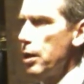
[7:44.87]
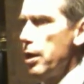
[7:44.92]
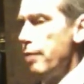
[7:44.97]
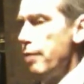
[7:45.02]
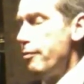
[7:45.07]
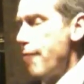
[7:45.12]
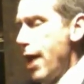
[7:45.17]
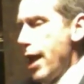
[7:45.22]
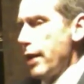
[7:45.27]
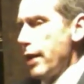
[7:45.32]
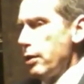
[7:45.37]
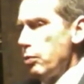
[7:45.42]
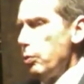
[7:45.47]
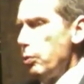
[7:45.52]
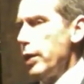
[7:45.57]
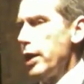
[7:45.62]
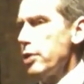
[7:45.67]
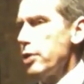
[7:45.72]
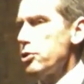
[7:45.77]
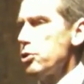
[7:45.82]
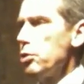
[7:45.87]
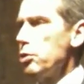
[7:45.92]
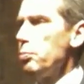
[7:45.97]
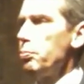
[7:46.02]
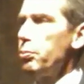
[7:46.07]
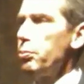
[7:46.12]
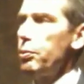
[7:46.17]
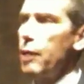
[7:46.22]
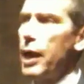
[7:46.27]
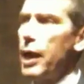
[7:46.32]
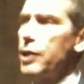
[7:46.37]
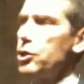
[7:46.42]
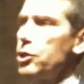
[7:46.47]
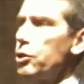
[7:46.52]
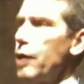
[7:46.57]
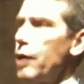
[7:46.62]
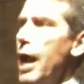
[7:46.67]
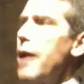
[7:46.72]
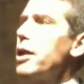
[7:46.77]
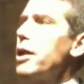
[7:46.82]
In fact, we get a certain
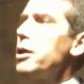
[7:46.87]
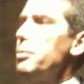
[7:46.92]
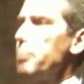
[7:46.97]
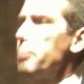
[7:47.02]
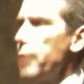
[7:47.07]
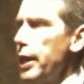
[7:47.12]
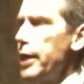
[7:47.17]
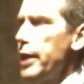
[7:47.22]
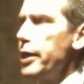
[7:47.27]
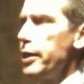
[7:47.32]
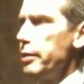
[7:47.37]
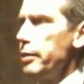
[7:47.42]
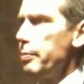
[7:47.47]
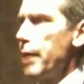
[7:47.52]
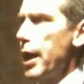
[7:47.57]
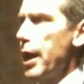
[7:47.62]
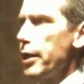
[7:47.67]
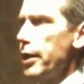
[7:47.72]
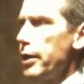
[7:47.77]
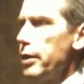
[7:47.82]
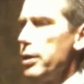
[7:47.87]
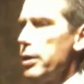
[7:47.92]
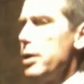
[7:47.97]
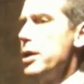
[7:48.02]
pleasure out of complaining about it.